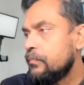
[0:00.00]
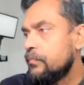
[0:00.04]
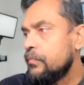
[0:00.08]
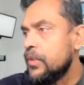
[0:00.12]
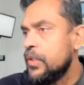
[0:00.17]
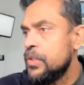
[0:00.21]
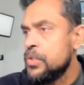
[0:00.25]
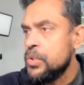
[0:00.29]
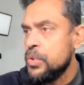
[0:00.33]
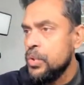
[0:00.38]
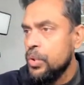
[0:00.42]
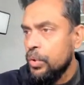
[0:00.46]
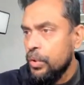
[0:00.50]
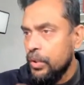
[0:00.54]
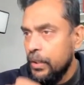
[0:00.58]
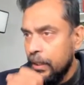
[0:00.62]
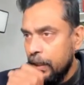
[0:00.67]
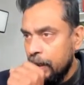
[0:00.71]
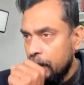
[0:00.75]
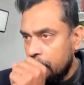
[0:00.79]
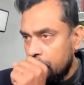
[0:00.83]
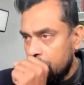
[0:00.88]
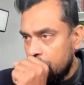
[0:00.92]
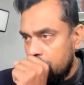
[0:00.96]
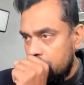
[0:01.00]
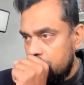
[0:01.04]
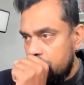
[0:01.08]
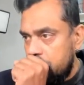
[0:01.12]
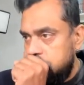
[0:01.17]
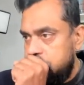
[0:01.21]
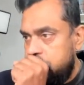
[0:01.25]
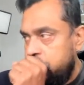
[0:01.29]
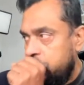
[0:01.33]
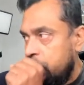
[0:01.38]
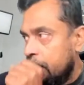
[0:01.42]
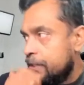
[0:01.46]
So
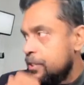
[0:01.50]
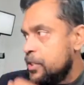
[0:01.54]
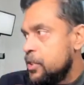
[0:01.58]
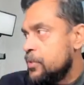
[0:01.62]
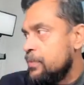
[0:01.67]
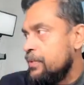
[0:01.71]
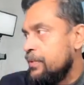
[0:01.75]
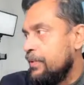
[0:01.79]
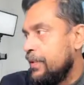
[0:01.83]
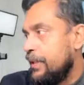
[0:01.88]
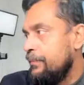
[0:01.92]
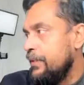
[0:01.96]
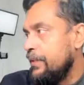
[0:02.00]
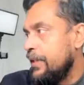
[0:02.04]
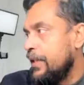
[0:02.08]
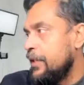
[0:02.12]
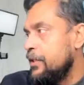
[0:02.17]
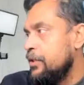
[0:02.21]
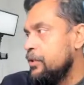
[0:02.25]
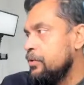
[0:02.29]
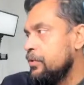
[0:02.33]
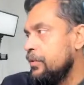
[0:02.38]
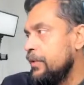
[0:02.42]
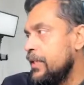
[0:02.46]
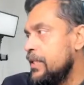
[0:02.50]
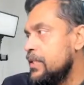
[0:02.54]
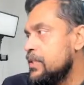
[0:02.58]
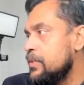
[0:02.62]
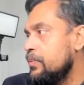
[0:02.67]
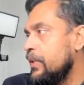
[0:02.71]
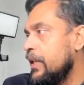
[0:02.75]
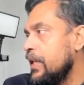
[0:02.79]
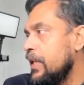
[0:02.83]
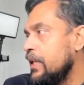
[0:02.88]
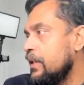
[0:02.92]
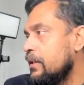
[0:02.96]
excuse me, what we can do is
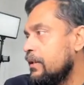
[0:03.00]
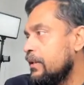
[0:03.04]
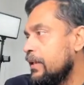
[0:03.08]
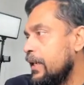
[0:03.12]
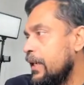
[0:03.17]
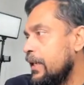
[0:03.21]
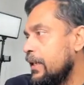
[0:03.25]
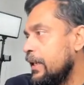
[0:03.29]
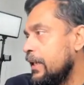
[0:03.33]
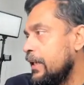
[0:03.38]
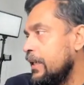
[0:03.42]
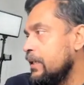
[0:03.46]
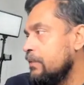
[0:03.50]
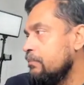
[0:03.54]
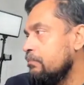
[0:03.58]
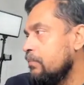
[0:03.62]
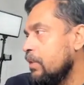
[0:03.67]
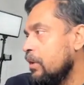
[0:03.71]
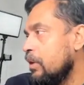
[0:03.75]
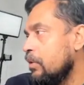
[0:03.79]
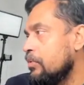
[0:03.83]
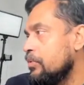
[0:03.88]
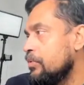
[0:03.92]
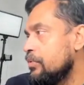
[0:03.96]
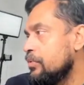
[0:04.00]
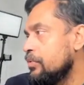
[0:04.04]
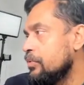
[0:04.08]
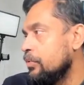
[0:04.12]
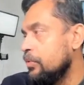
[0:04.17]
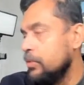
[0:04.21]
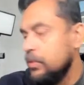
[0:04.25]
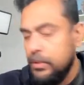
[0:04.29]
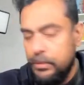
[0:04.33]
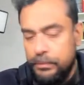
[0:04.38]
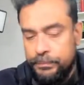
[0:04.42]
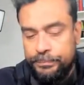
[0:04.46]
we can create an inbound
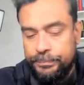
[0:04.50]
rule